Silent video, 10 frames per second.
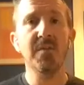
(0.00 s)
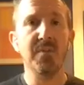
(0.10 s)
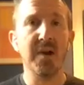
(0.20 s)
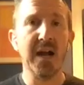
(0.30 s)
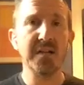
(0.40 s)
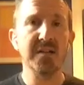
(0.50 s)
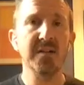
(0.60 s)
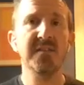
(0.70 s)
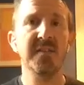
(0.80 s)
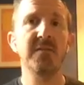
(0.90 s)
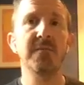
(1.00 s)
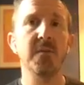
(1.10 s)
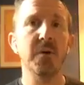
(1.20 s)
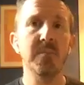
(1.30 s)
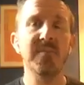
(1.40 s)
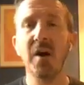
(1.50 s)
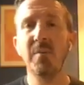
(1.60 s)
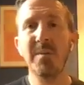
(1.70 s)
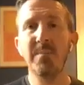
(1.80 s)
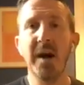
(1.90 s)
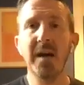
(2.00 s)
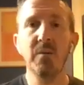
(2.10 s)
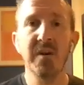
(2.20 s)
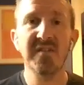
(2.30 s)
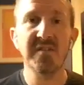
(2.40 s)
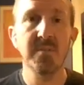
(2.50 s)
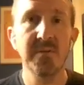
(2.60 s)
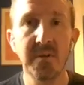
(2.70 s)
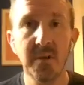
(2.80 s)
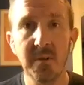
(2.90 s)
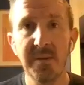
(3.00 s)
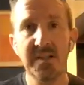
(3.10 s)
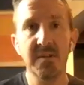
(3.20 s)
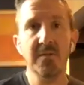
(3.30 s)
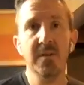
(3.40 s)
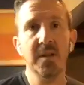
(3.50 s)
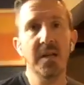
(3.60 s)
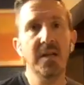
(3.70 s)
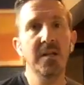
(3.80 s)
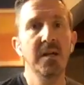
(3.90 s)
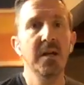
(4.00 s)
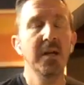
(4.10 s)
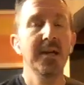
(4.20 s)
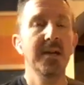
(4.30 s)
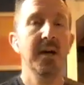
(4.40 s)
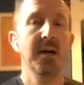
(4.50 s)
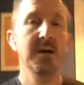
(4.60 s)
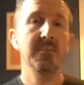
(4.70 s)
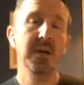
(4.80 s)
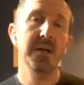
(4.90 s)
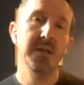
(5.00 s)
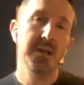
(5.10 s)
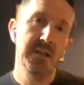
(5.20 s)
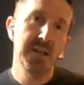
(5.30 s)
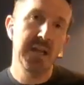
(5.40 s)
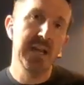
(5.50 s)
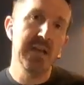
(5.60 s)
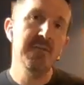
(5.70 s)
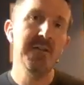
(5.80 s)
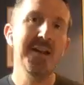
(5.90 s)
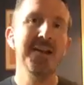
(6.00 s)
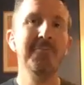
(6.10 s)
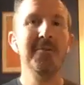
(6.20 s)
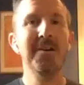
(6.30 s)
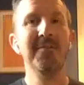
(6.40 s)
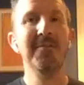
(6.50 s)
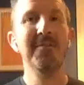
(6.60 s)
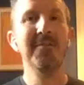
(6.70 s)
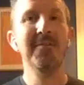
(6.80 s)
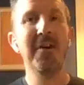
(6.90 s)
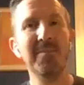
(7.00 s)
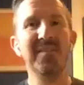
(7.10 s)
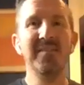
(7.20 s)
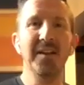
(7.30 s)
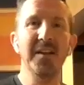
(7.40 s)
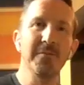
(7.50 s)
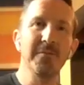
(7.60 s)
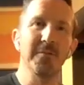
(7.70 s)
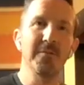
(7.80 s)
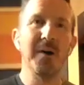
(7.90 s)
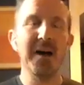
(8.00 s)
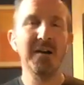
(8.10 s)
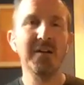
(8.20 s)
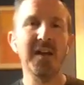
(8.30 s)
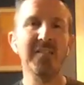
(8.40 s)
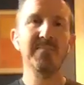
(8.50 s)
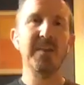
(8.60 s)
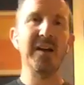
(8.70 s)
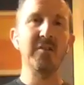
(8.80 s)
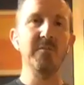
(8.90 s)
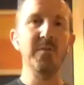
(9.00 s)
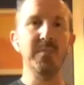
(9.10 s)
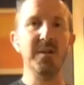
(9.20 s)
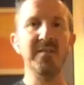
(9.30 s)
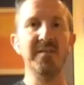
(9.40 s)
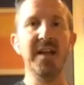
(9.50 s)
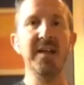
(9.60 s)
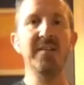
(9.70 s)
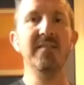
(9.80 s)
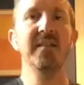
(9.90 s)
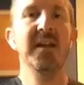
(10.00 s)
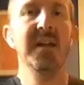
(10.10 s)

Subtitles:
of the practice informs how my body wants to move a little bit differently. In the evening, where I've already been sitting for a while, that spinal movement is nice.